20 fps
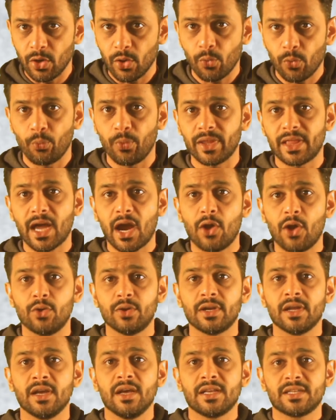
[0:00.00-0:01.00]
without
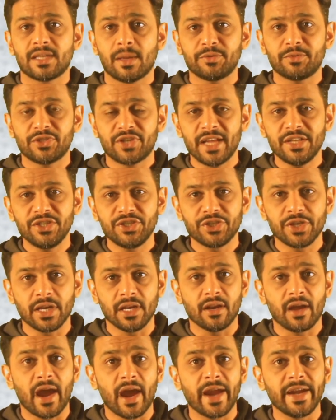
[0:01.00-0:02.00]

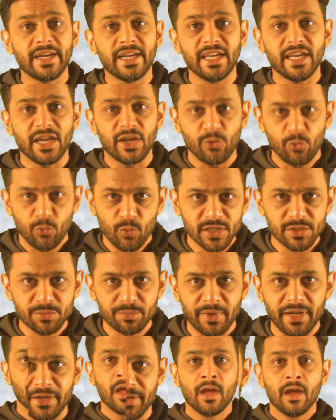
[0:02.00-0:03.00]
substantial I T
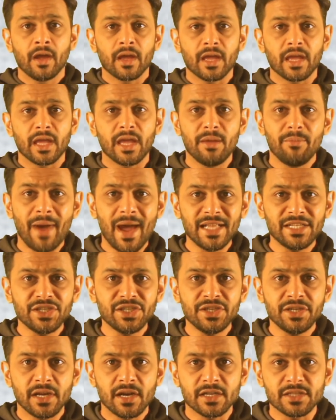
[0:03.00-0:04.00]
investment.
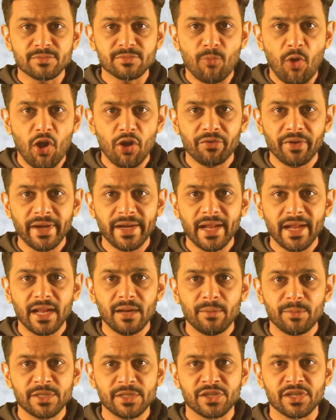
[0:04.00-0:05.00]
Imagine a small retail
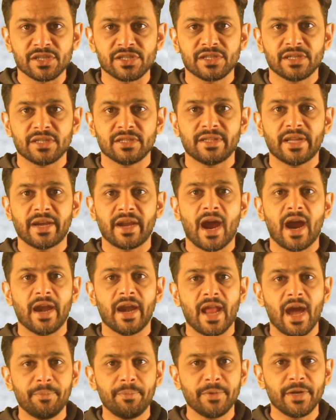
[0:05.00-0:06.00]
business that
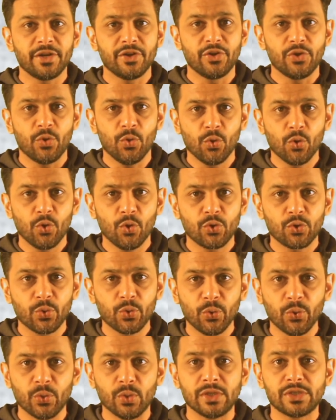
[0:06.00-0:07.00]
adapted no-code
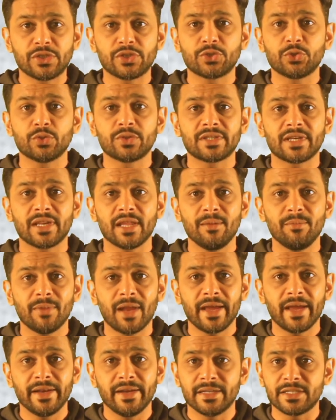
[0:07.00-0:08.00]
tools to
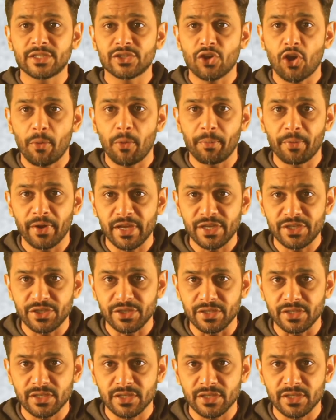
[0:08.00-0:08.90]
streamline its operations.